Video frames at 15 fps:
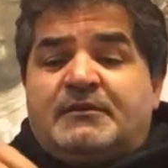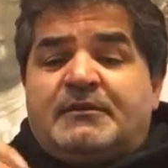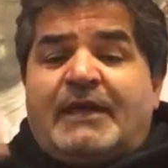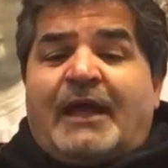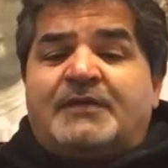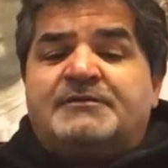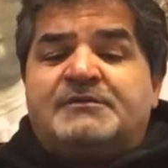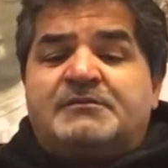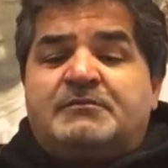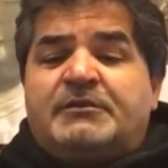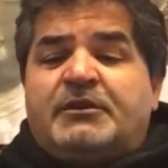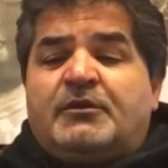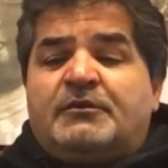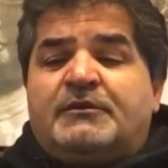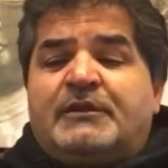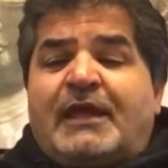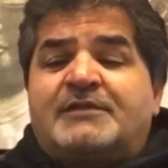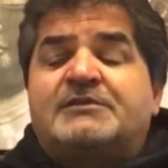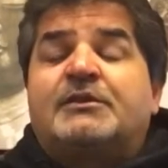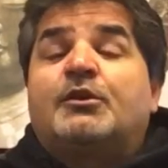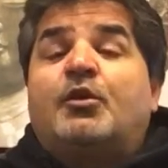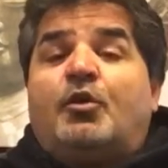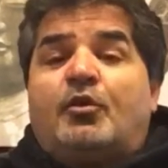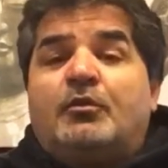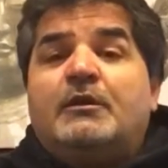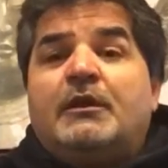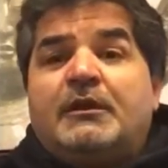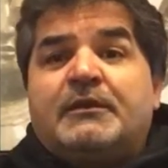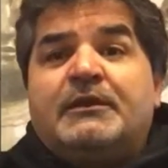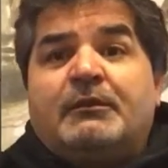That's the goal
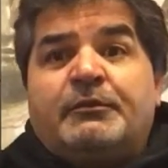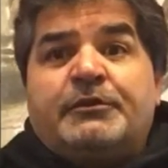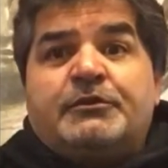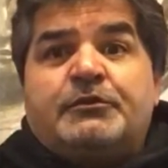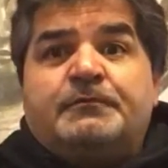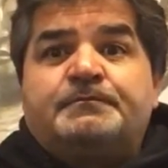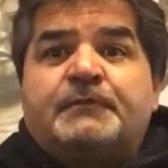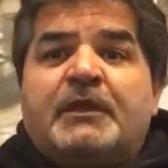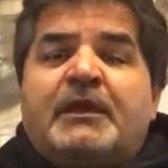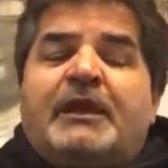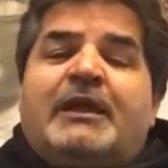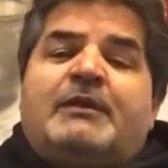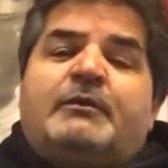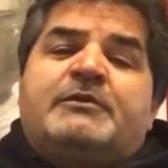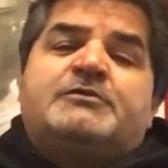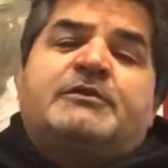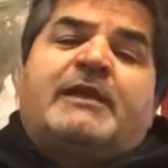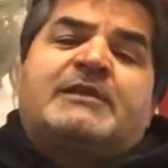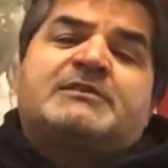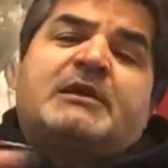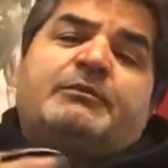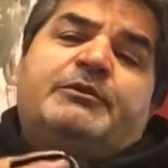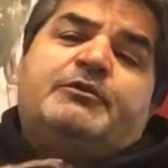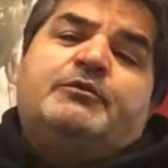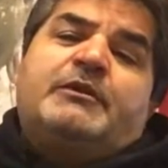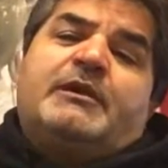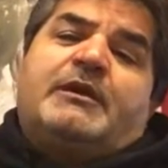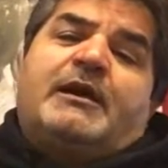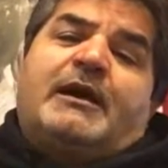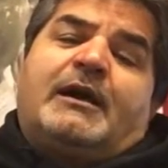that we do. Anyway, so that's how we do
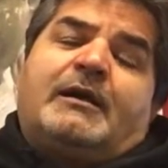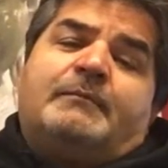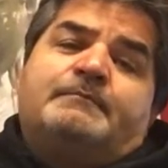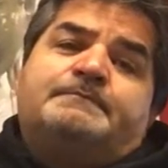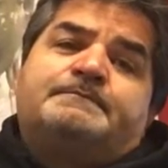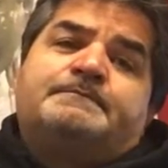the